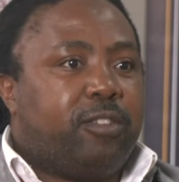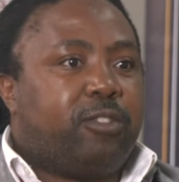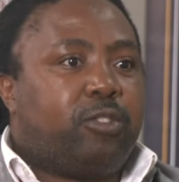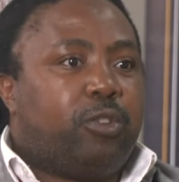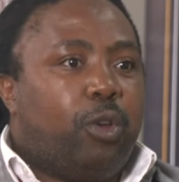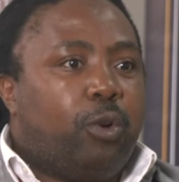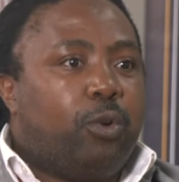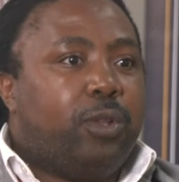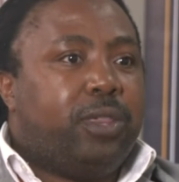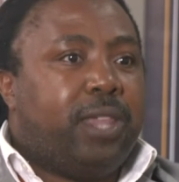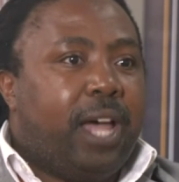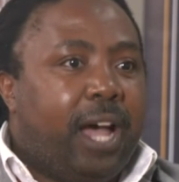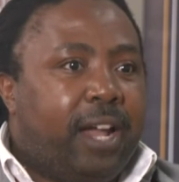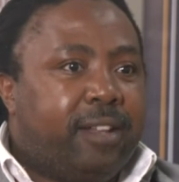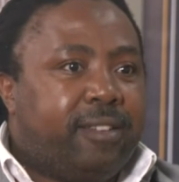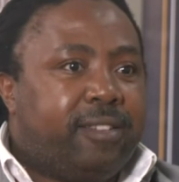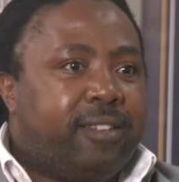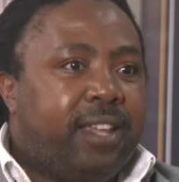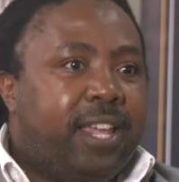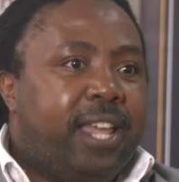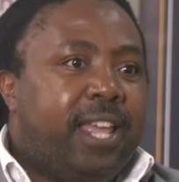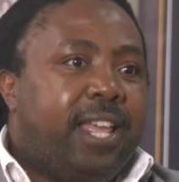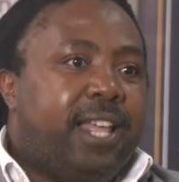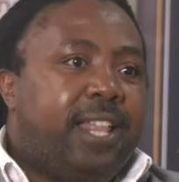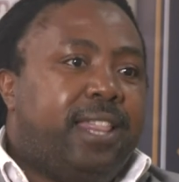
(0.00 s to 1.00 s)
so that
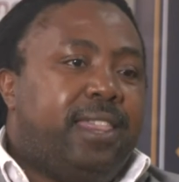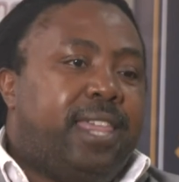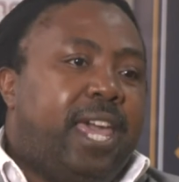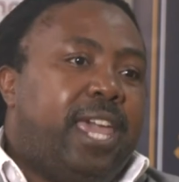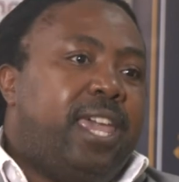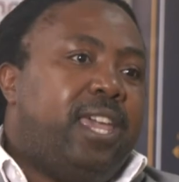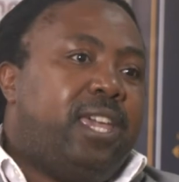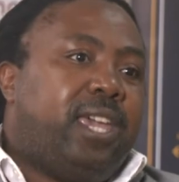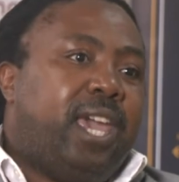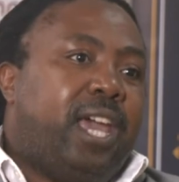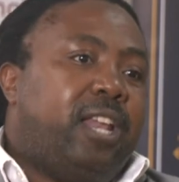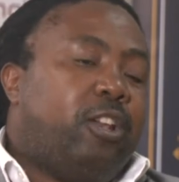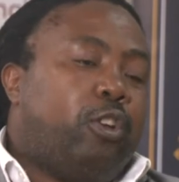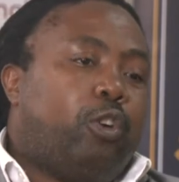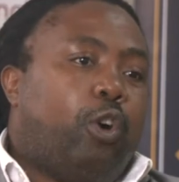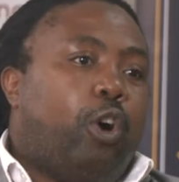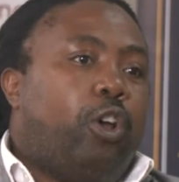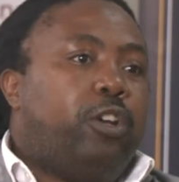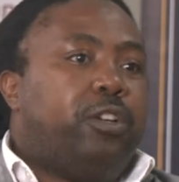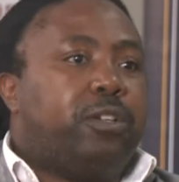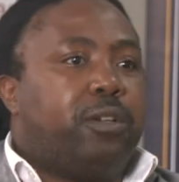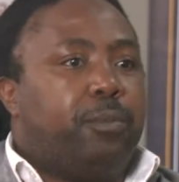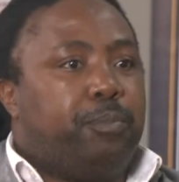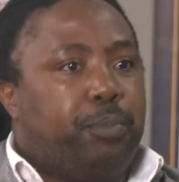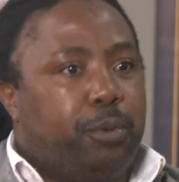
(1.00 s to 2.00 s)
they can
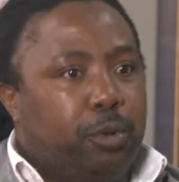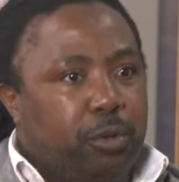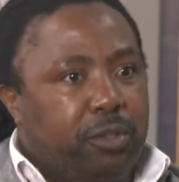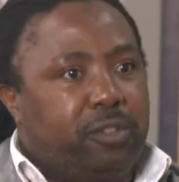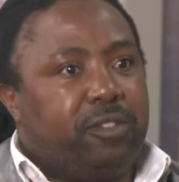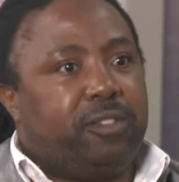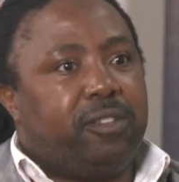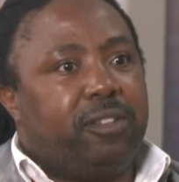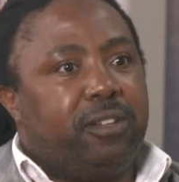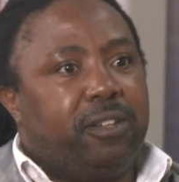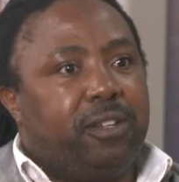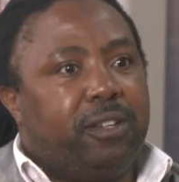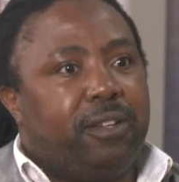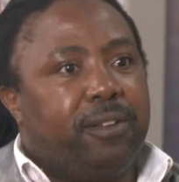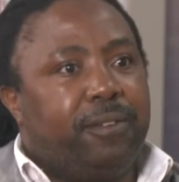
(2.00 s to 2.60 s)
contribute